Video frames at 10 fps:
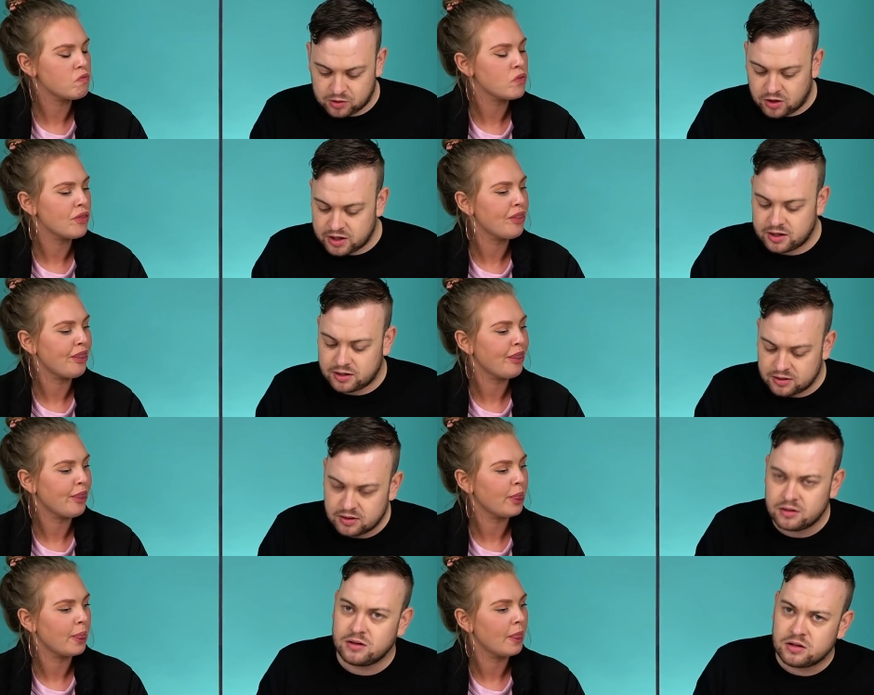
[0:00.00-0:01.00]
Speaker 1: one kind of,
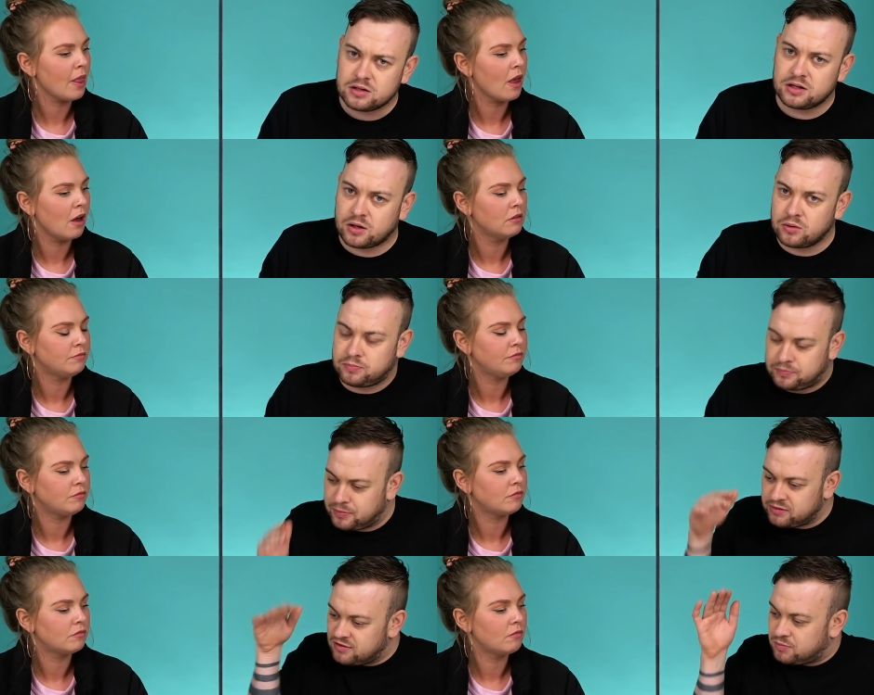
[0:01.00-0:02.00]
you know,
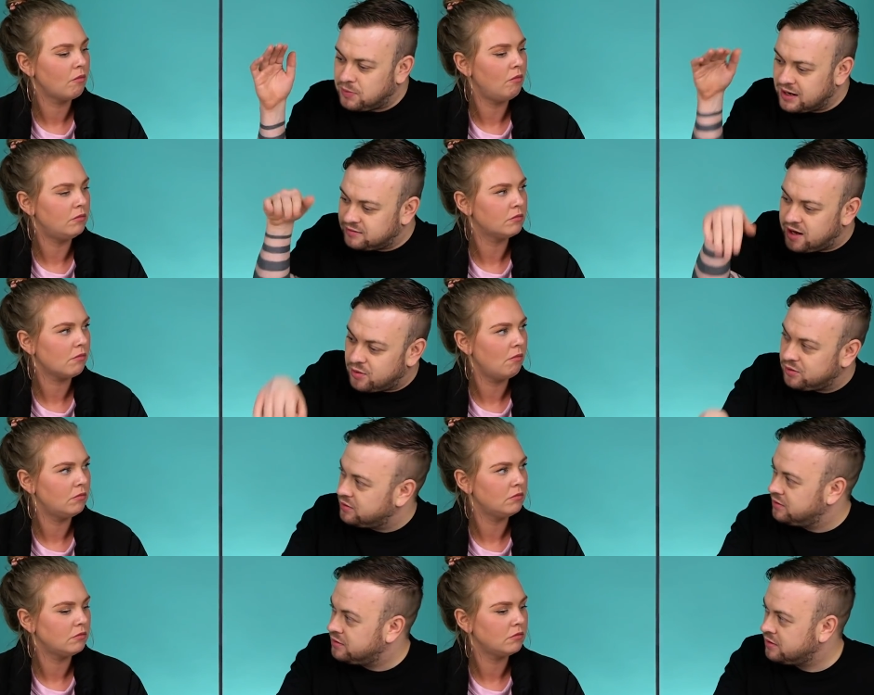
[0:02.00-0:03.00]
brings us back down
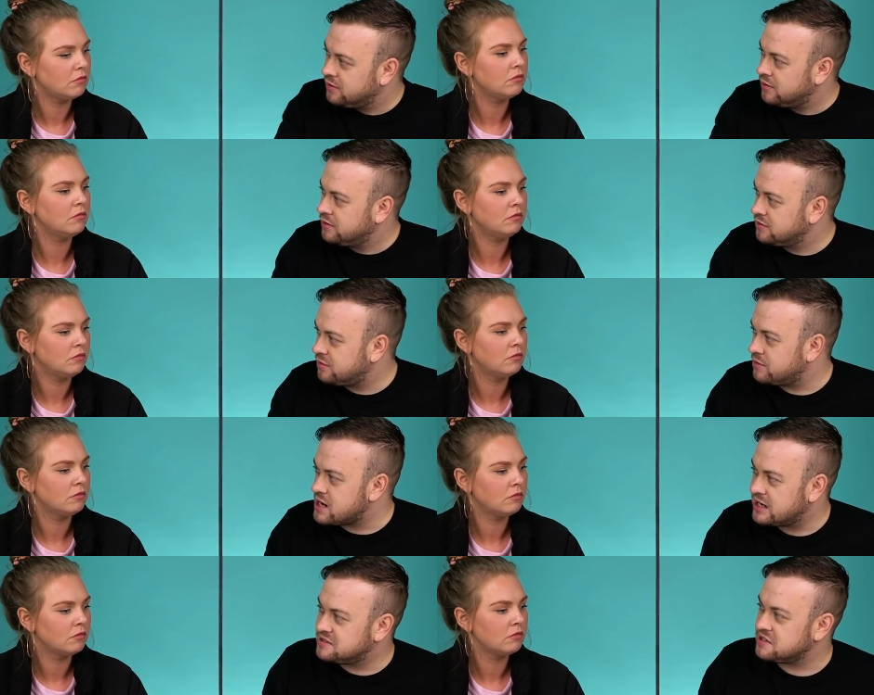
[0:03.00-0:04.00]
mm. to
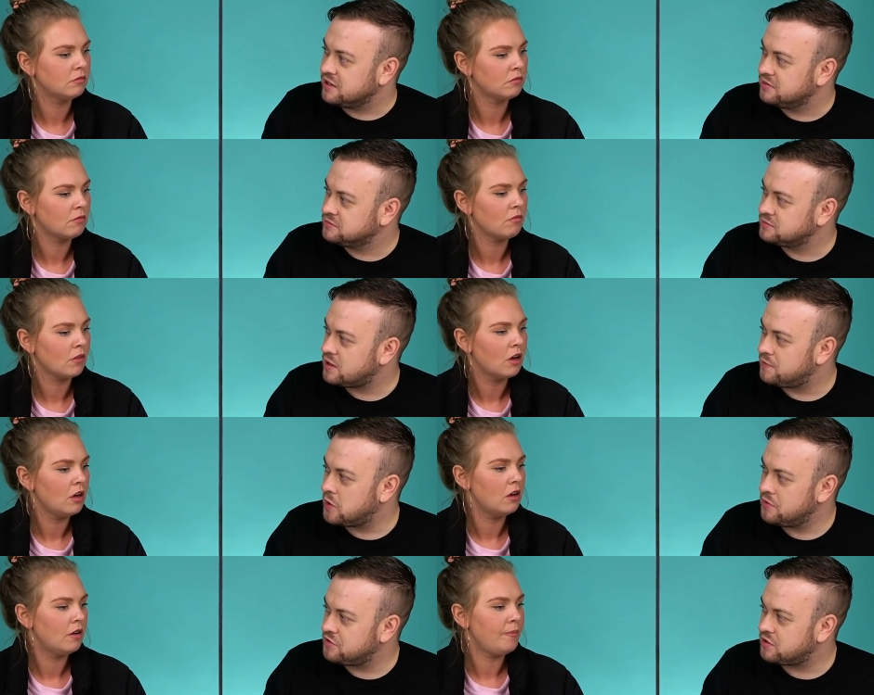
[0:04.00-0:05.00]
reality of
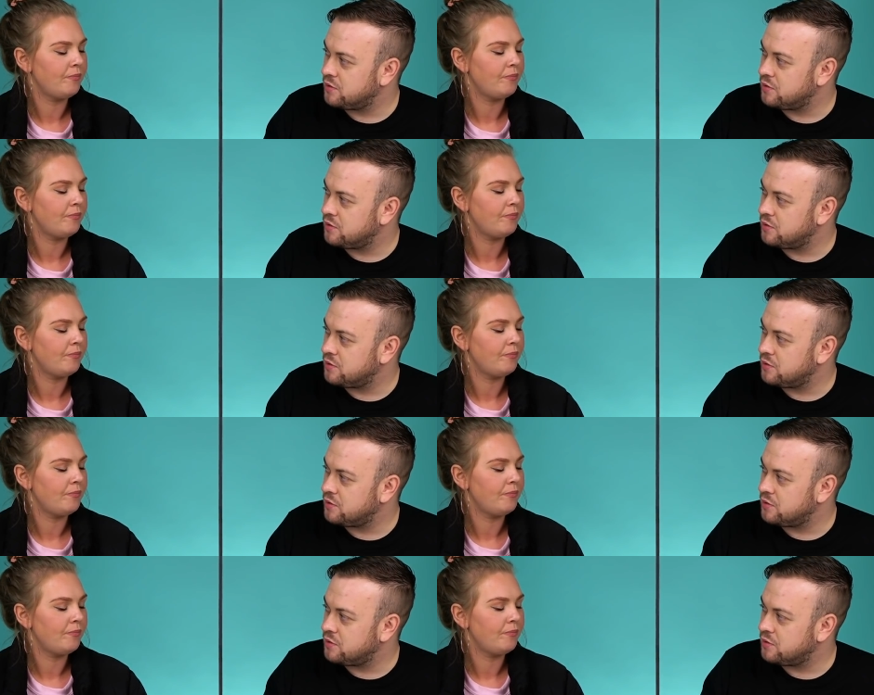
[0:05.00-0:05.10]
Irish